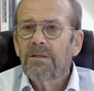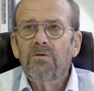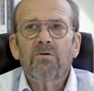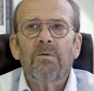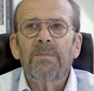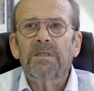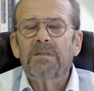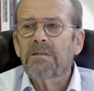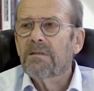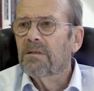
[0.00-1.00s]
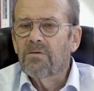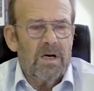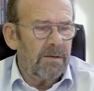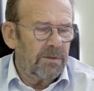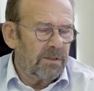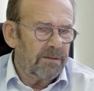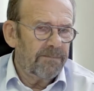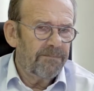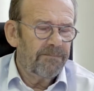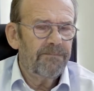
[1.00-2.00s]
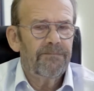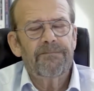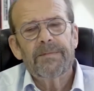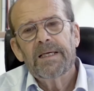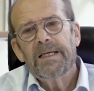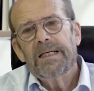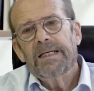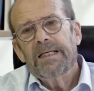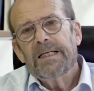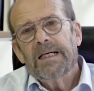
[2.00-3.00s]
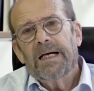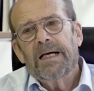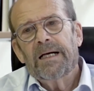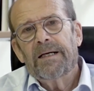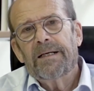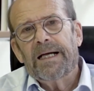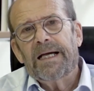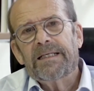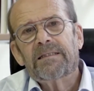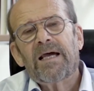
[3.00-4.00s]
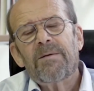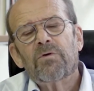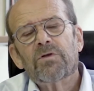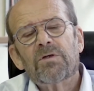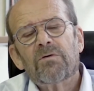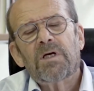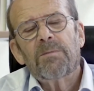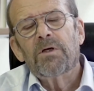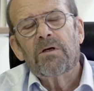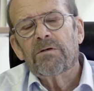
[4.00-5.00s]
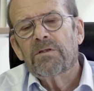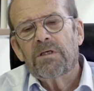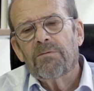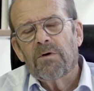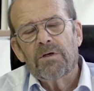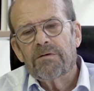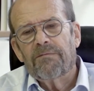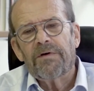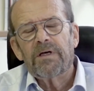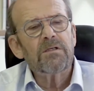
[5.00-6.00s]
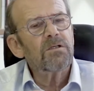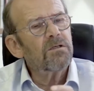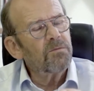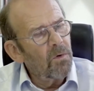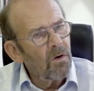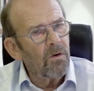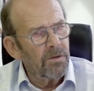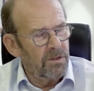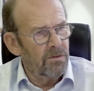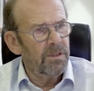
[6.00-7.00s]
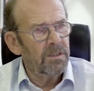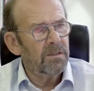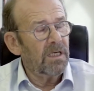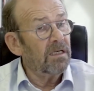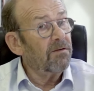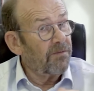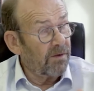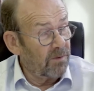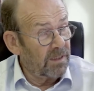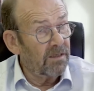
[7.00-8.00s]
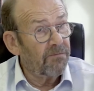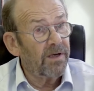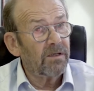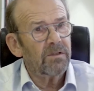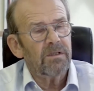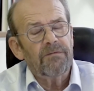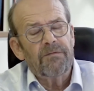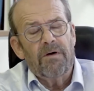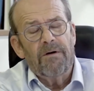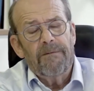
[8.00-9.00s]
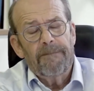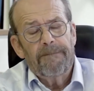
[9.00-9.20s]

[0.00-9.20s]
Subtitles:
to commit crimes. At that time also criminology was a very small unit within the faculty of law.